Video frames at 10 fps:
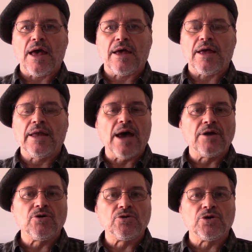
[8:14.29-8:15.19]
I
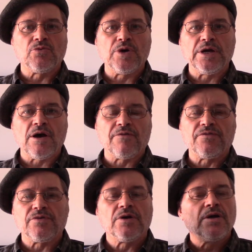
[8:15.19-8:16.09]
know the way
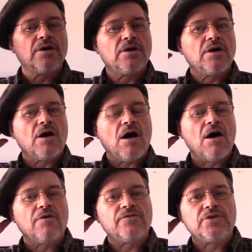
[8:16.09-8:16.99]
of
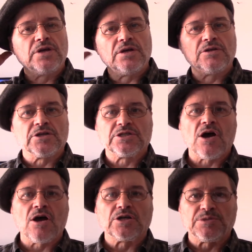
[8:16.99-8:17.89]
the
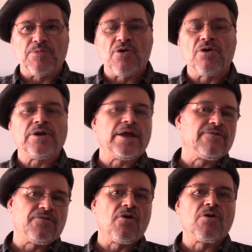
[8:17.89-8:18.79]
stars born
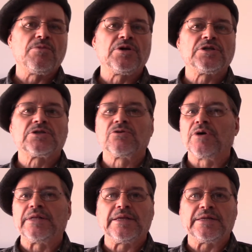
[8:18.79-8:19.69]
and formed,
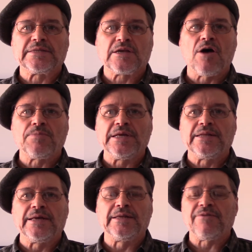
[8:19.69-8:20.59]
and it's
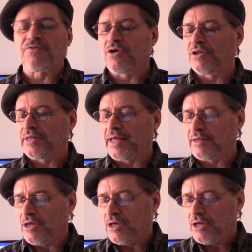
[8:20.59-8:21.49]
completely different
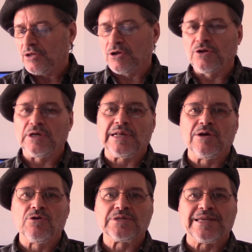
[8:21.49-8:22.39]
than the
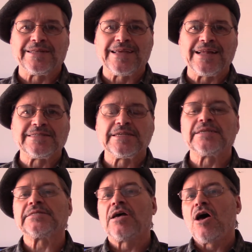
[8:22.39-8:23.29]

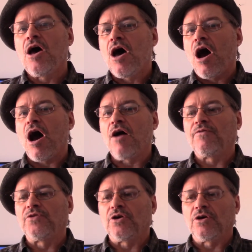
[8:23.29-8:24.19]
nucleosynthesis
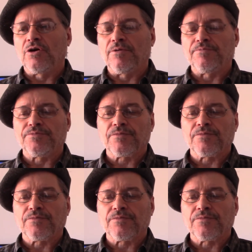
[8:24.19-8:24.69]
of the